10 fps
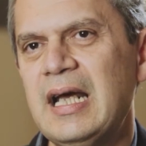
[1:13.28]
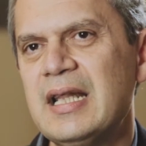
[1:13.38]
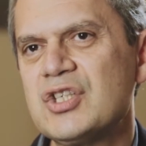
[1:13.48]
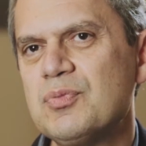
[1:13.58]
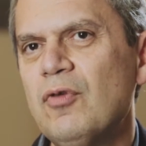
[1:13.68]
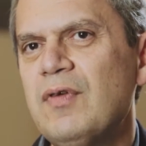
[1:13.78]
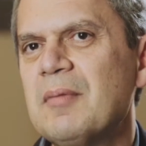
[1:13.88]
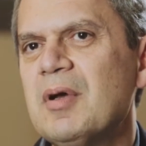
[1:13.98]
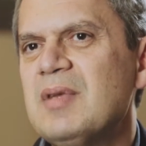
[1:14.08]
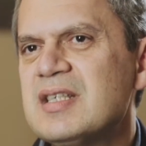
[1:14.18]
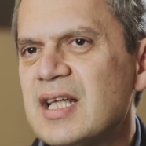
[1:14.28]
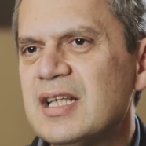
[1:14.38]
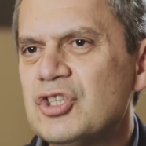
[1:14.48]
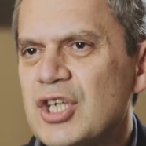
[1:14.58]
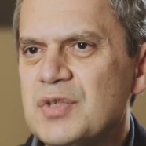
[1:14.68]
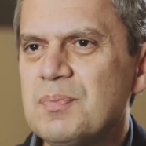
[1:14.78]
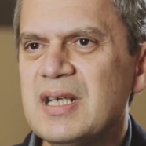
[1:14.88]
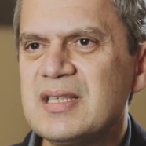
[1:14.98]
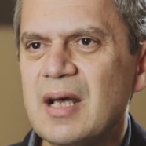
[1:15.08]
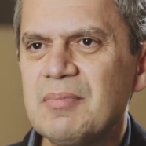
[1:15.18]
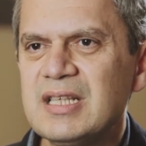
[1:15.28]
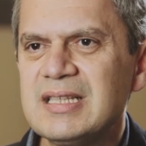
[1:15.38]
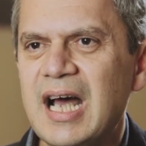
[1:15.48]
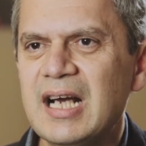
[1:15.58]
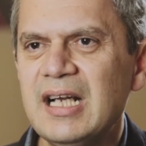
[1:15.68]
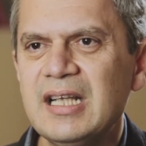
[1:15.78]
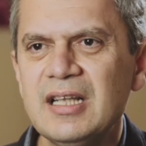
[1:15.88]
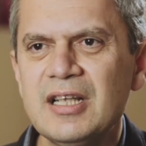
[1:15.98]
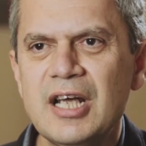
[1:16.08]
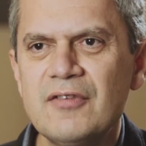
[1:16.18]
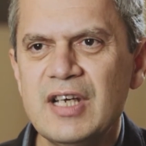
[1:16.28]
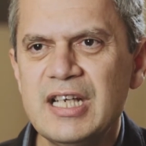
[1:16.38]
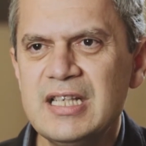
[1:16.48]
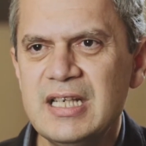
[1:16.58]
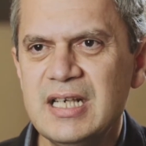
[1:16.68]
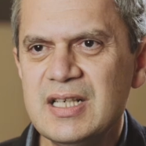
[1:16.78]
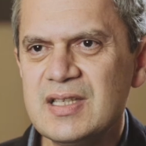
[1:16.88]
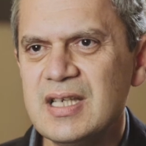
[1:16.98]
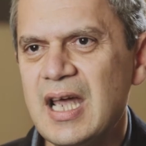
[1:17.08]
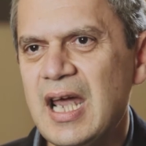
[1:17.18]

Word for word: And the small fiber means that it just picks up the tiny little nerve endings.